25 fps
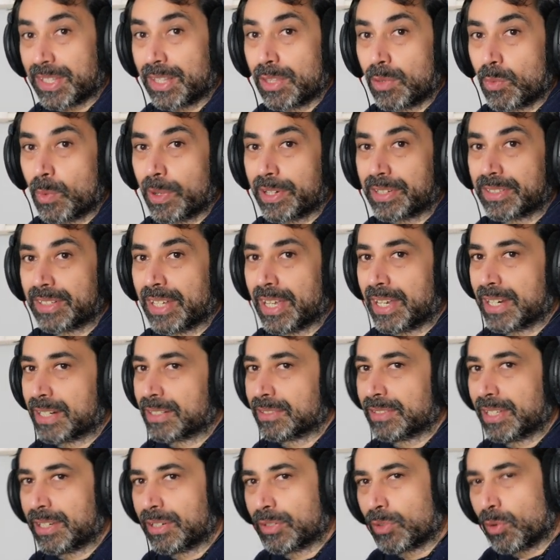were there,
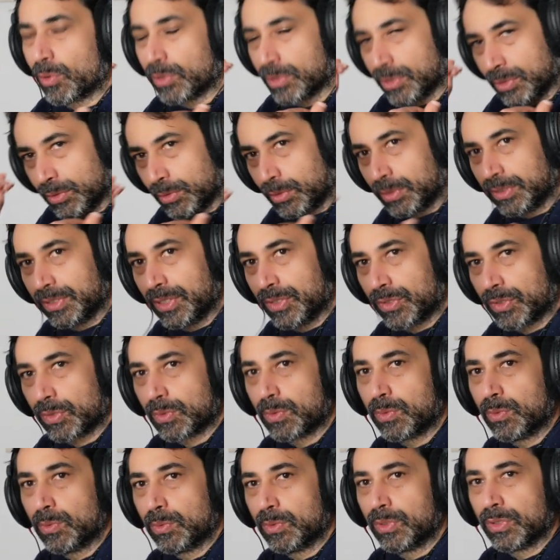they recorded all these
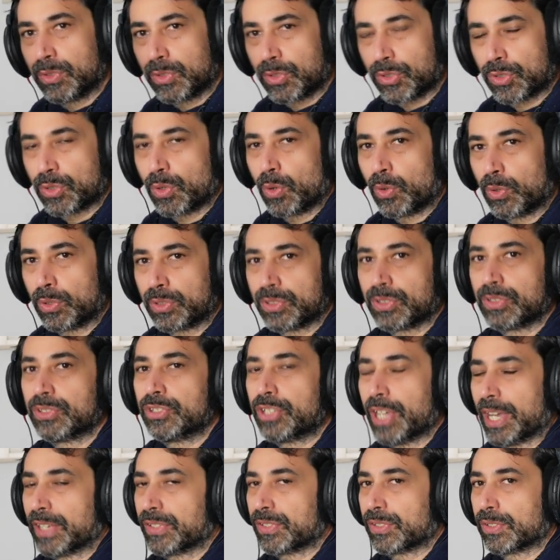cool short
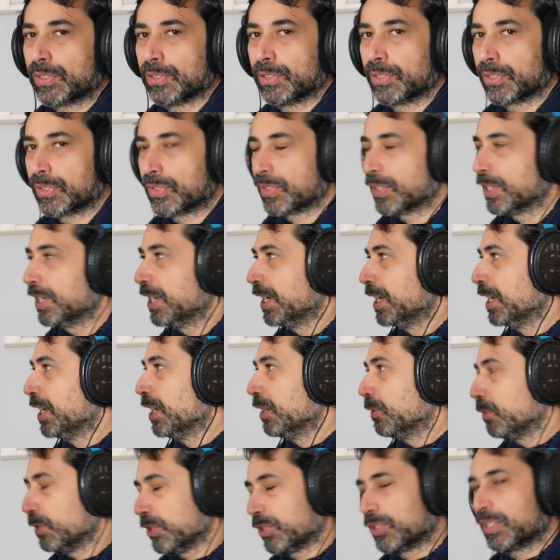gestures,
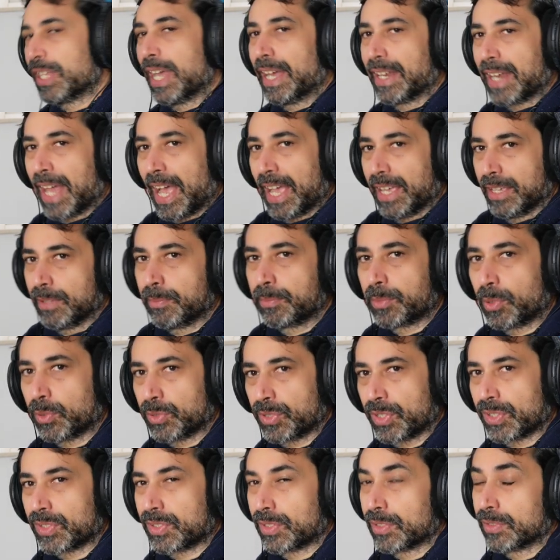which then I
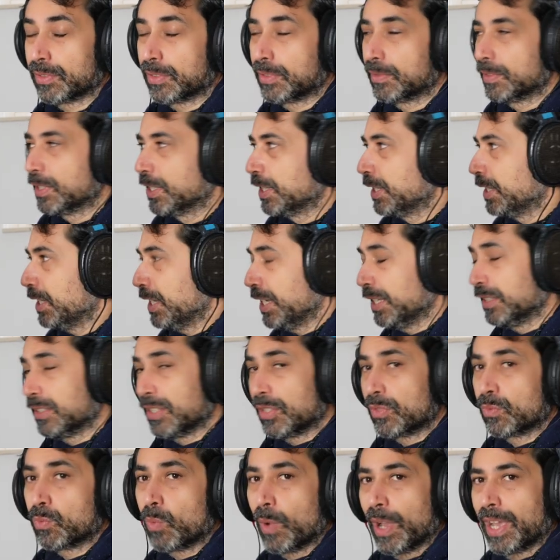processed in
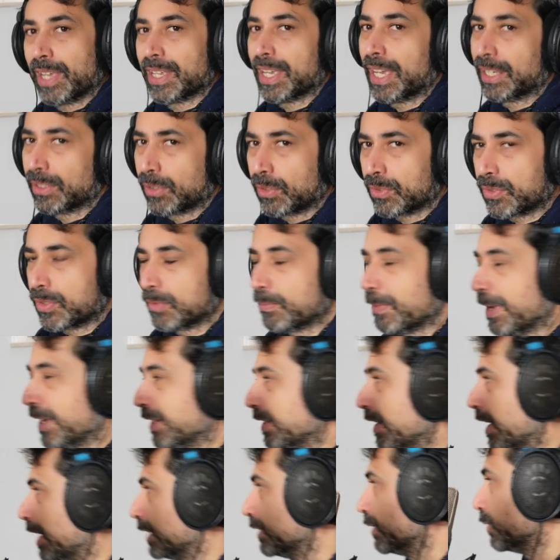this way and also in
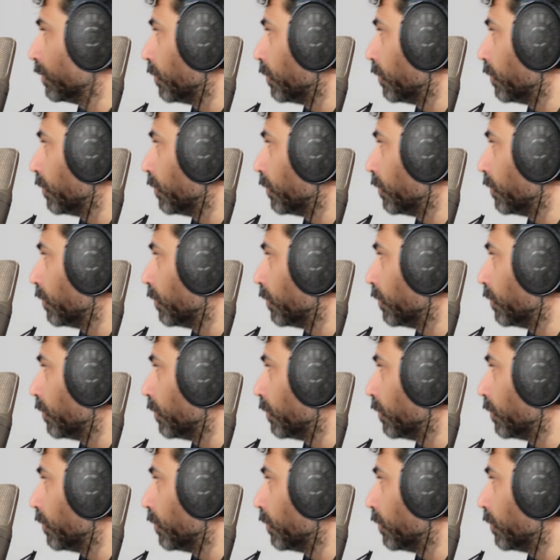many other